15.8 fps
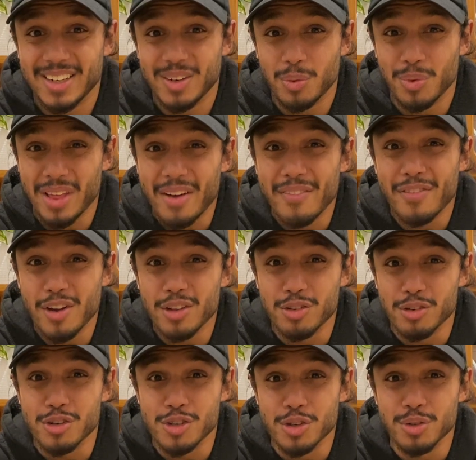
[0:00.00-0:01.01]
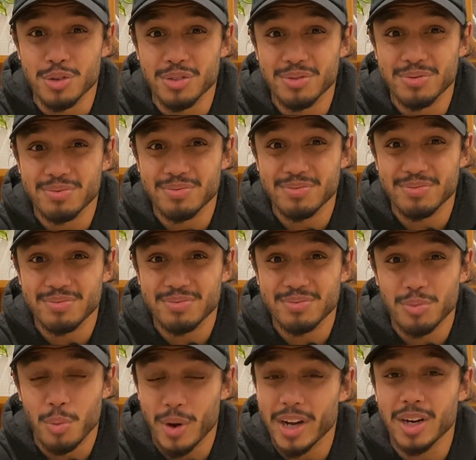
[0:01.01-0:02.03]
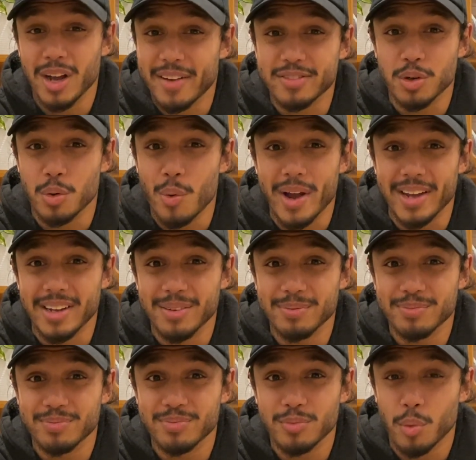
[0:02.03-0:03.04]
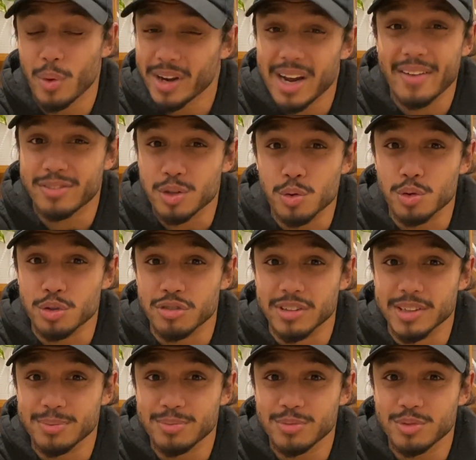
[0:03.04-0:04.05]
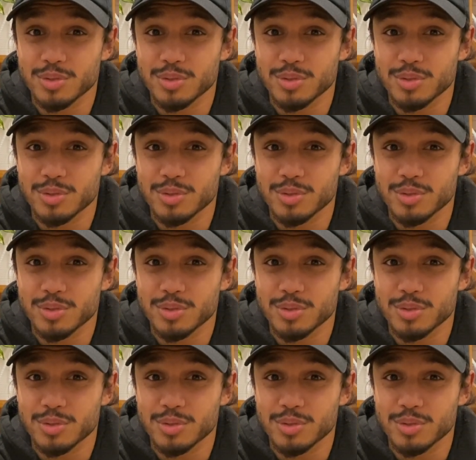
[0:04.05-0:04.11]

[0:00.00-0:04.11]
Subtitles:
Without further ado, we're gonna have to wait. We're gonna have to order it.